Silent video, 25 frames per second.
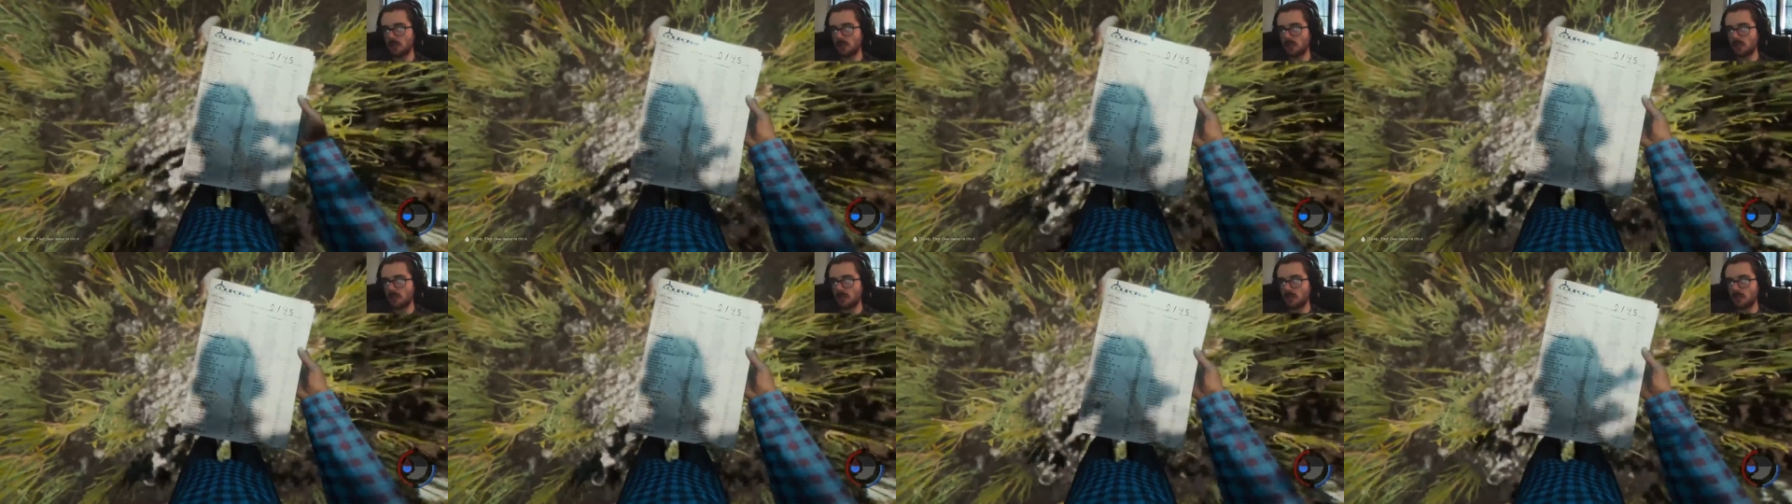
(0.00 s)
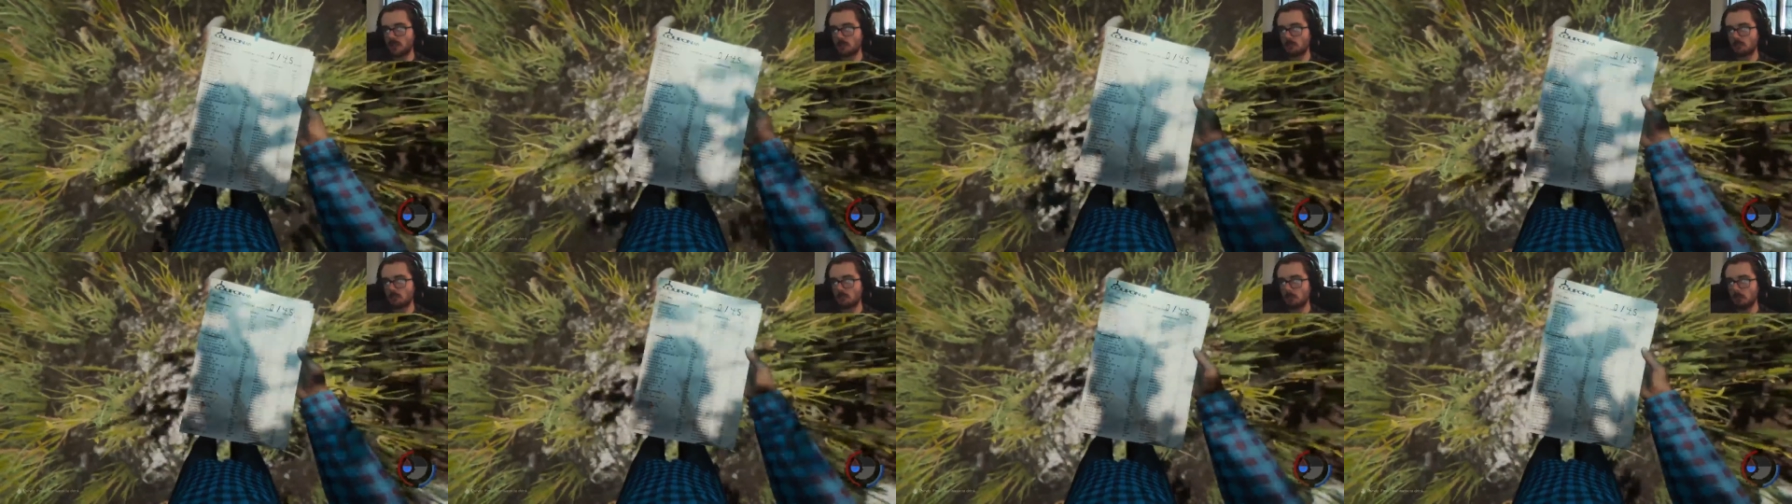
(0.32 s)

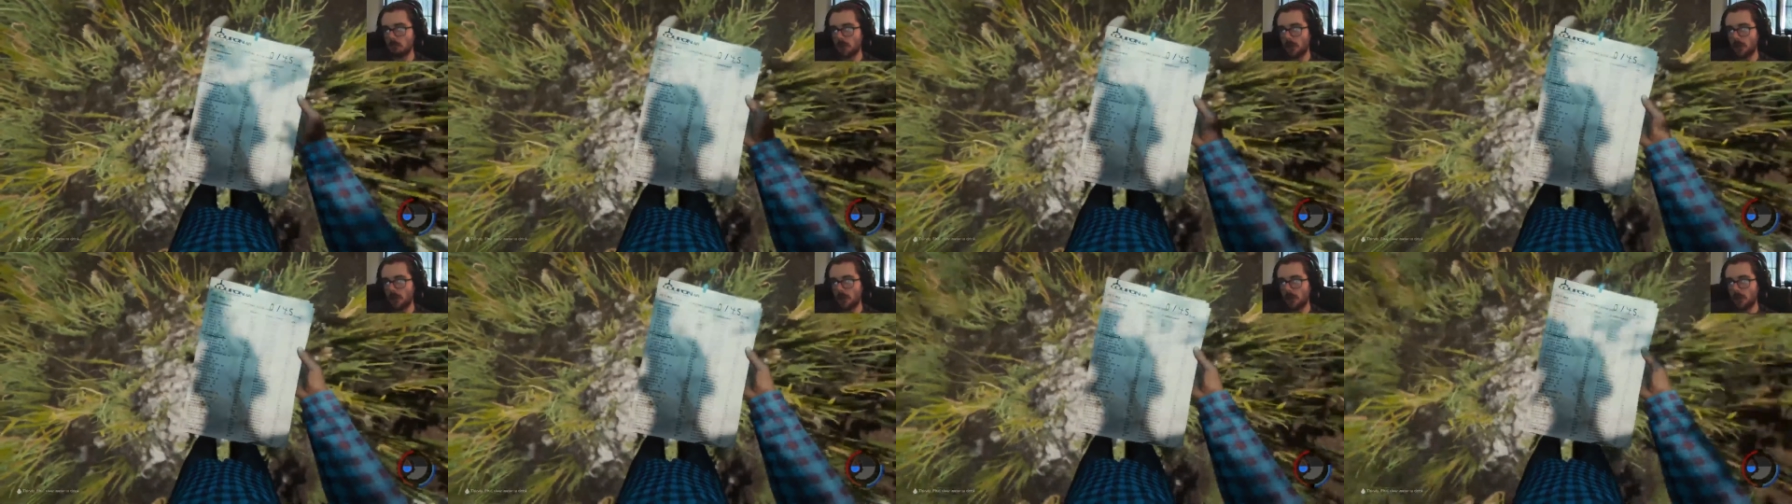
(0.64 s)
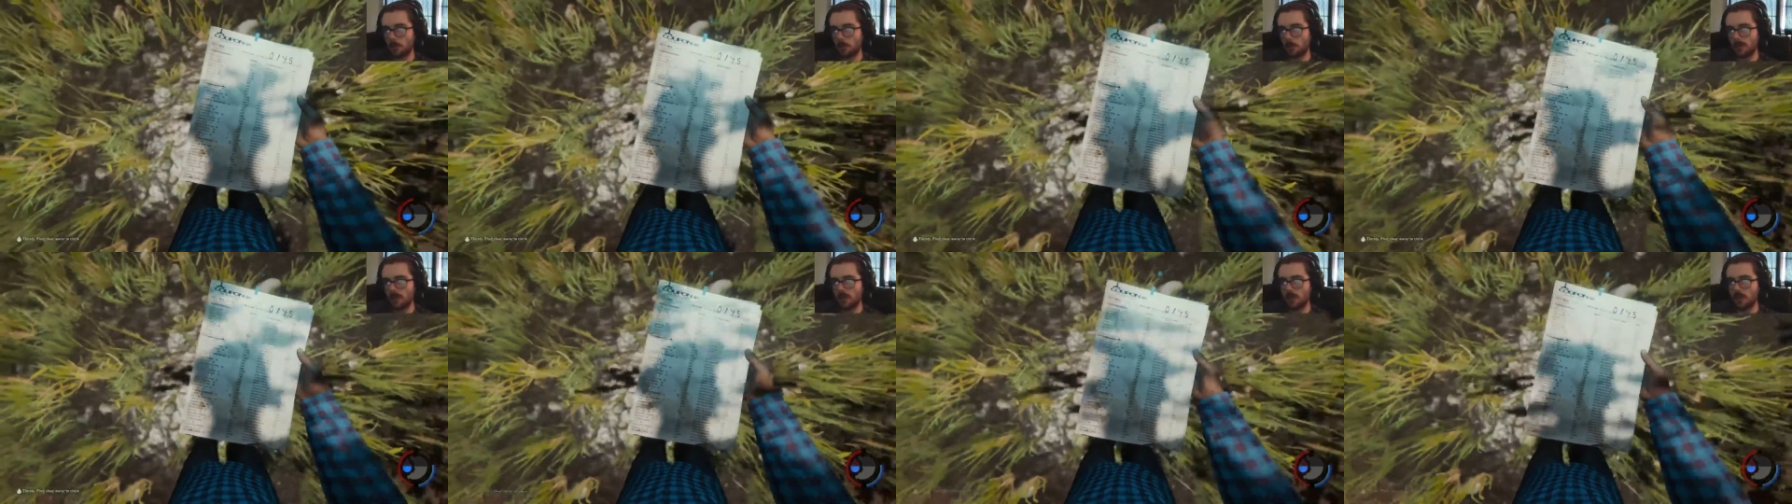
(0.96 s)
is either
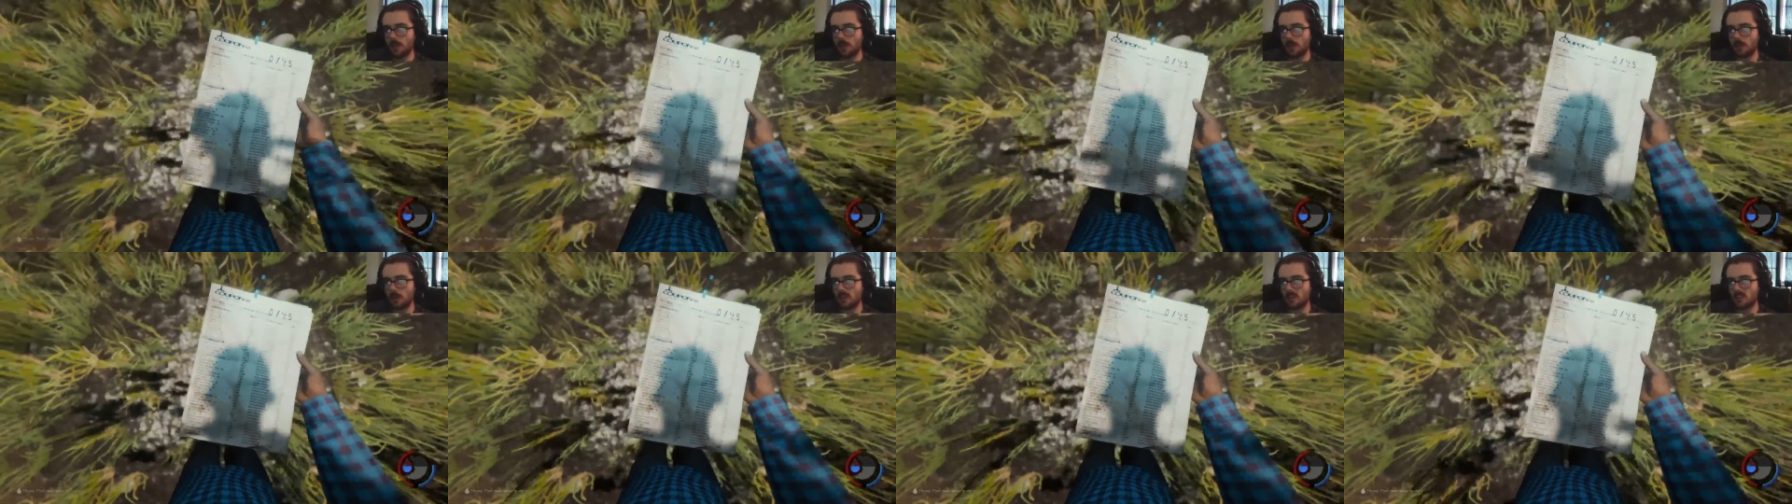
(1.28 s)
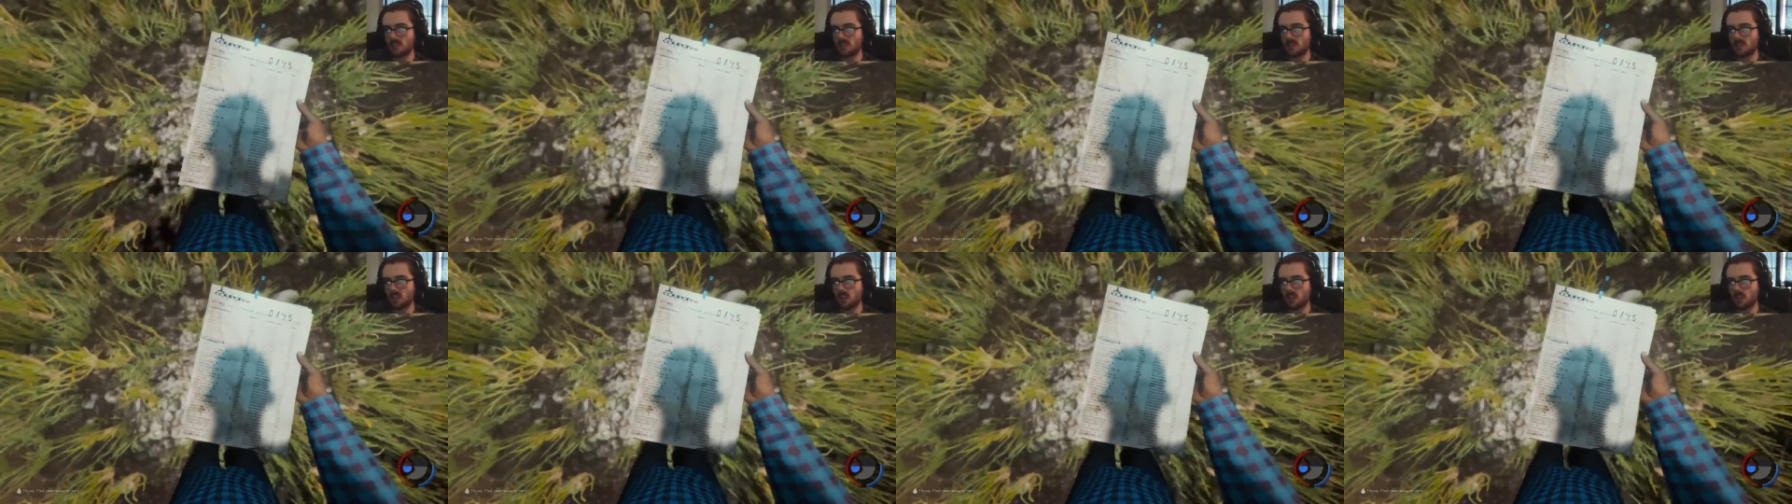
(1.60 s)
me or my
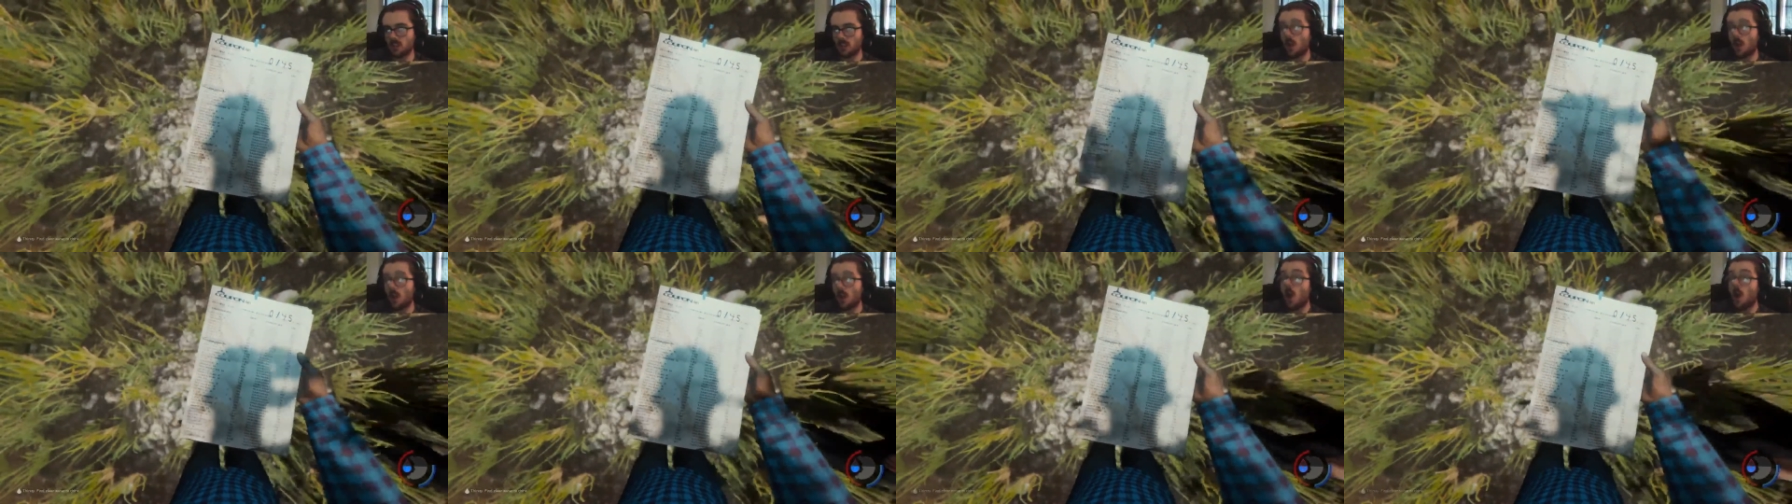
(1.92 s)
son.